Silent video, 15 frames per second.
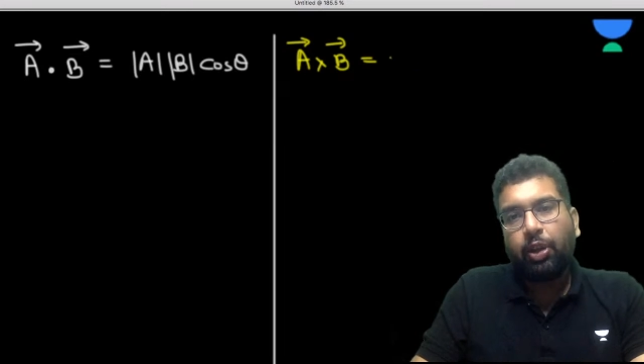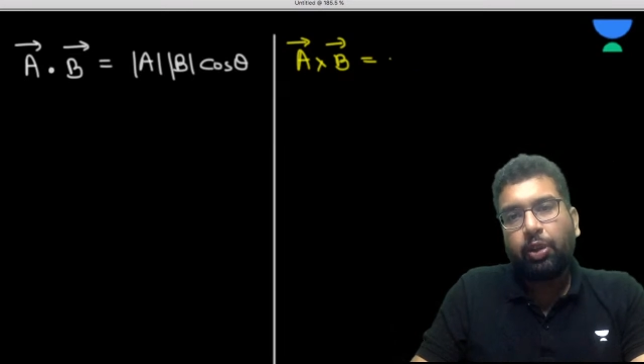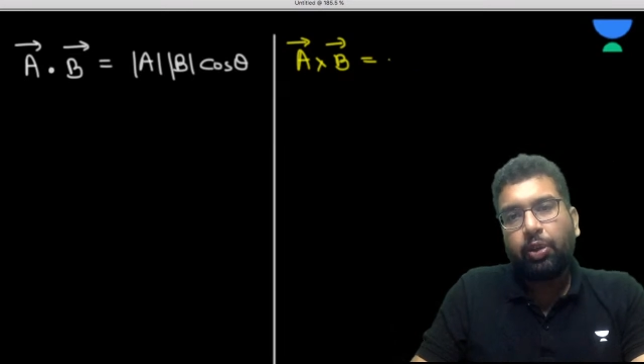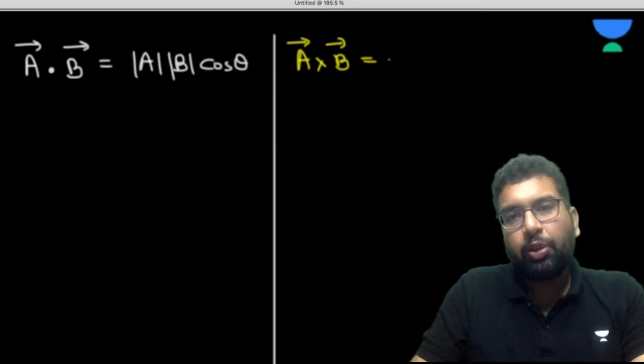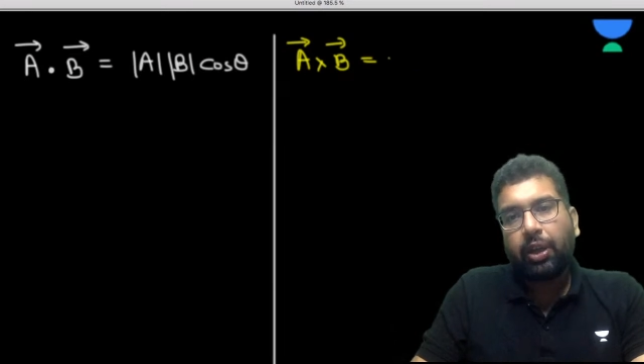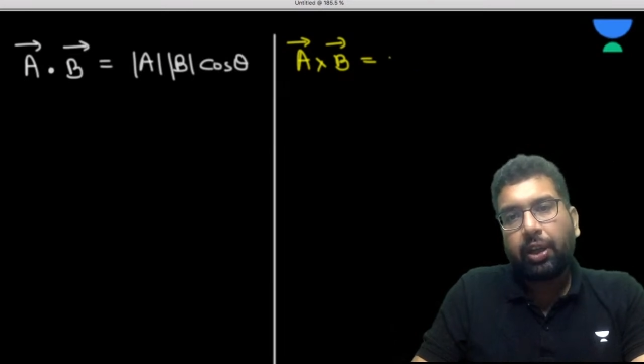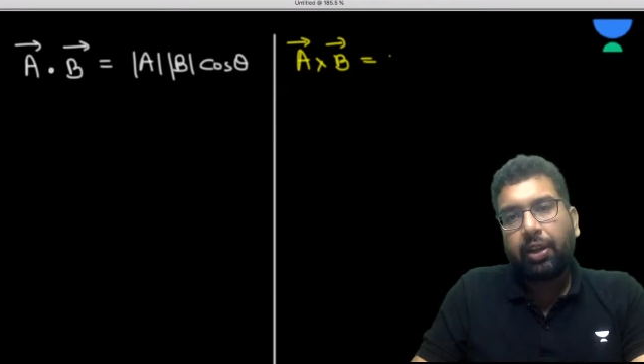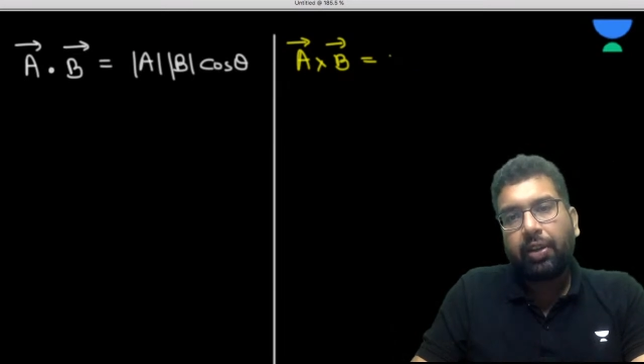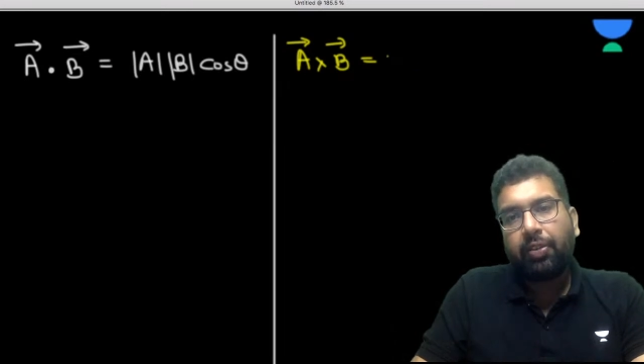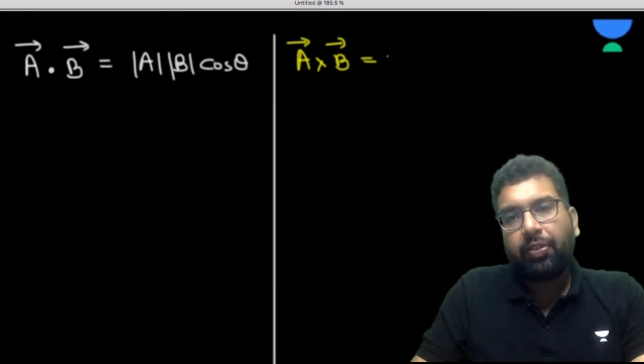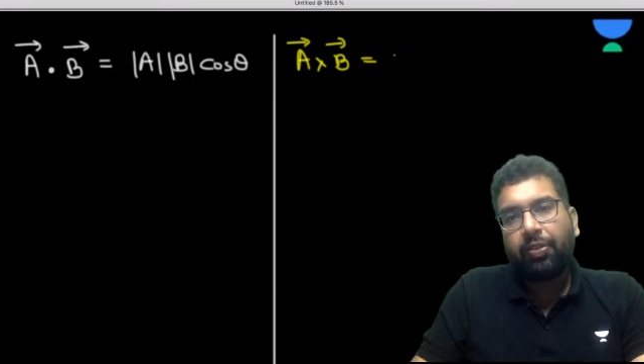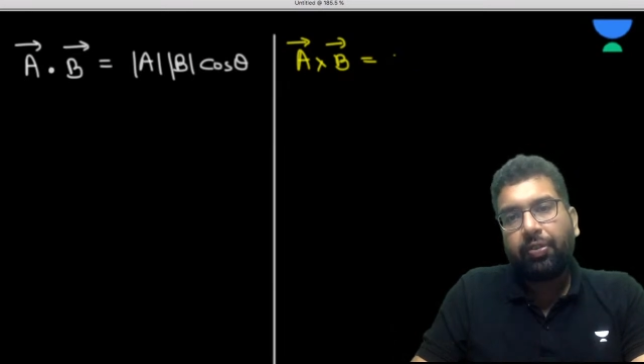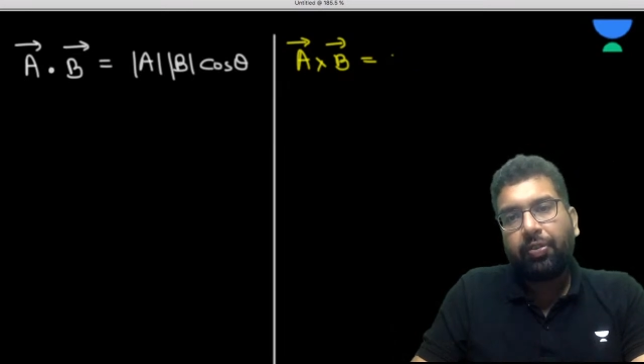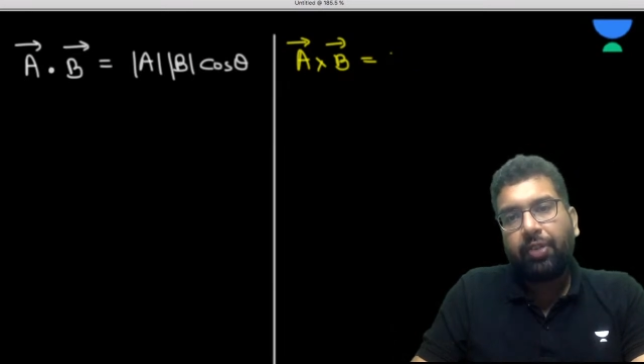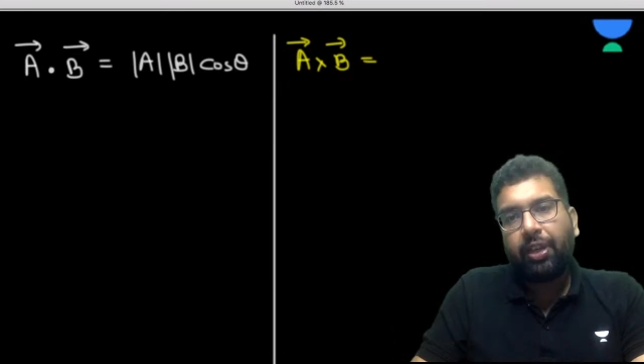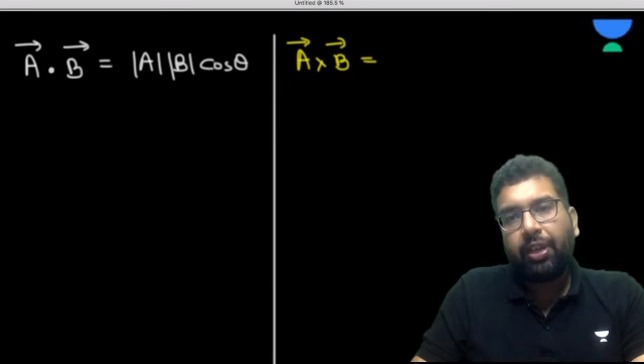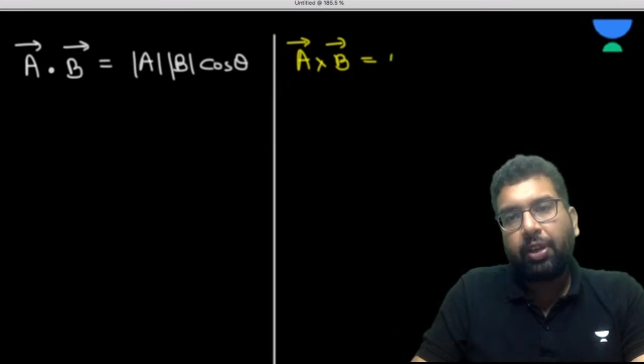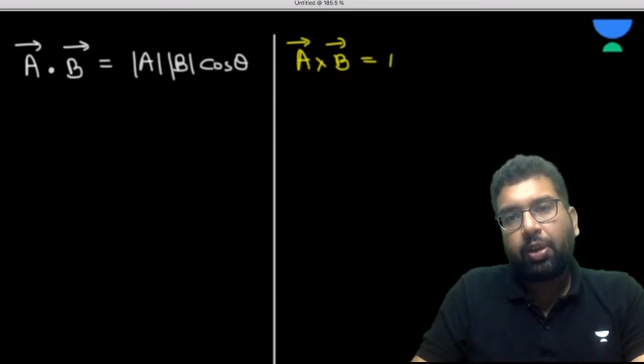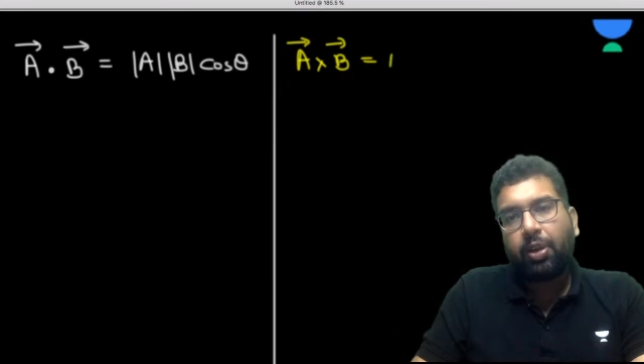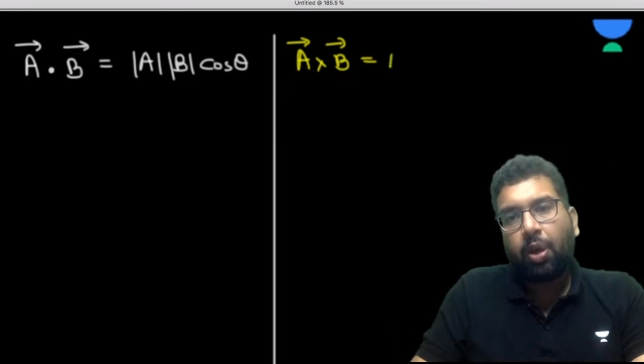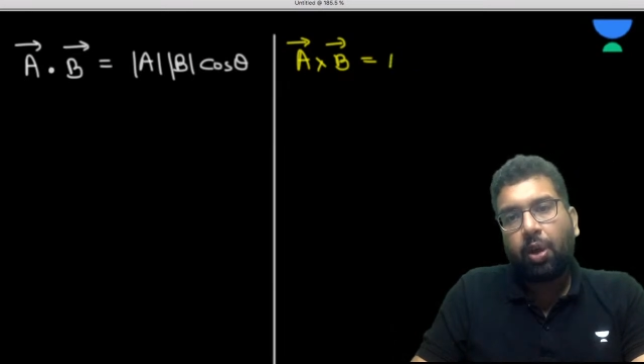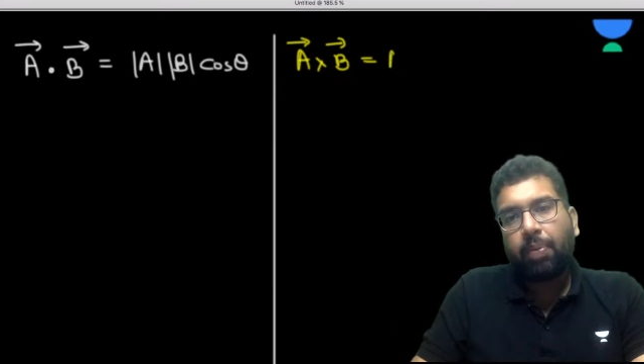So, if we
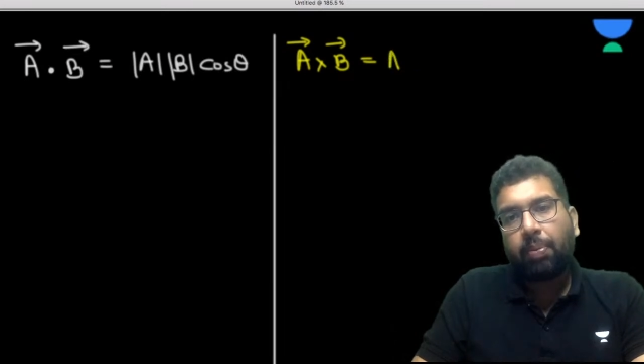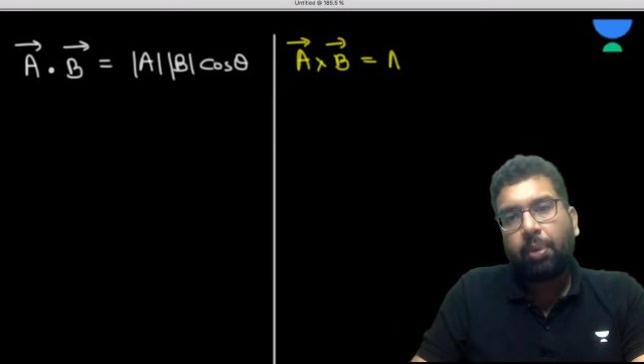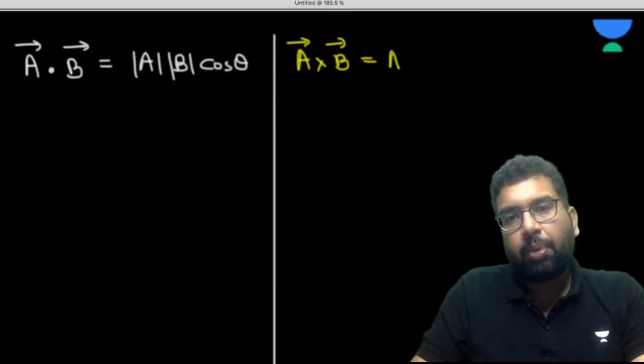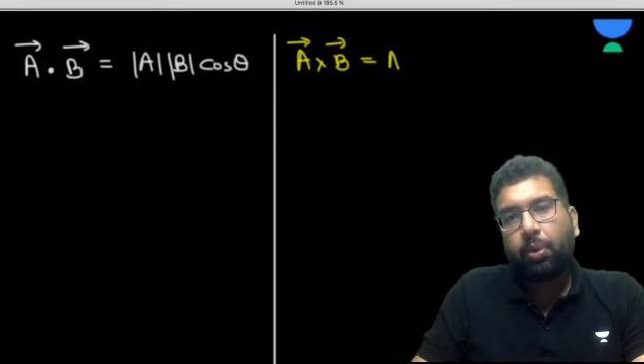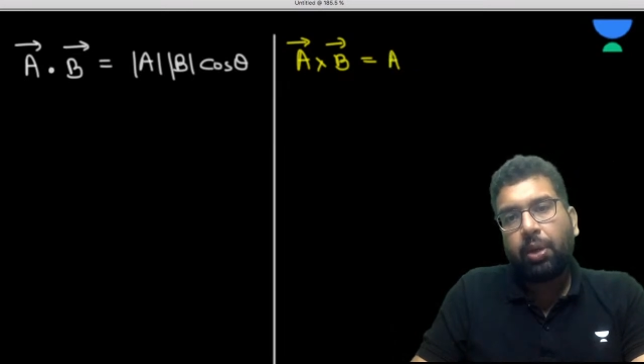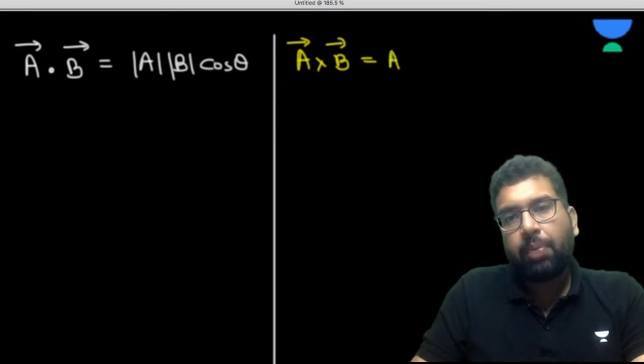talk about